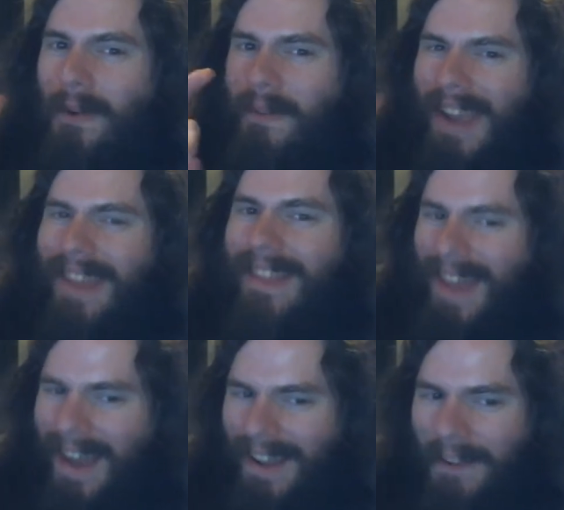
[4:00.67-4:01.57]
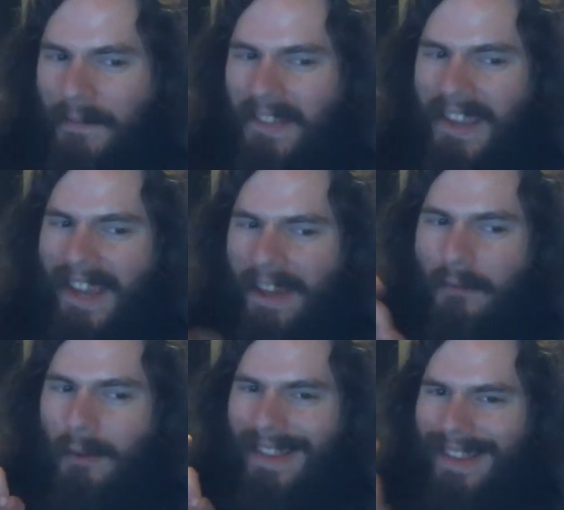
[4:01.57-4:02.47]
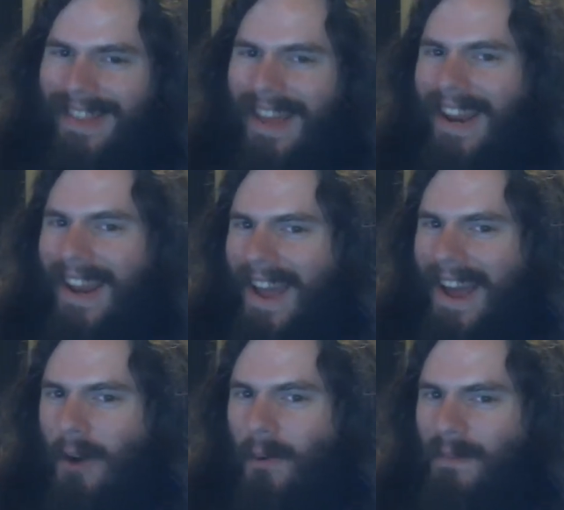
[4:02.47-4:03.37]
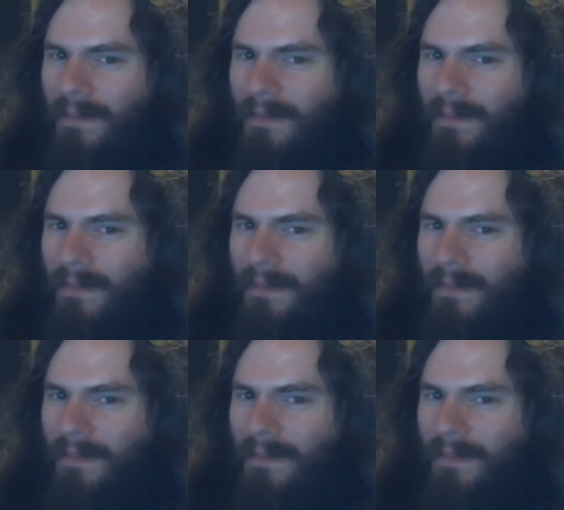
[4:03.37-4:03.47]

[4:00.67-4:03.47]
made that, if we did that now,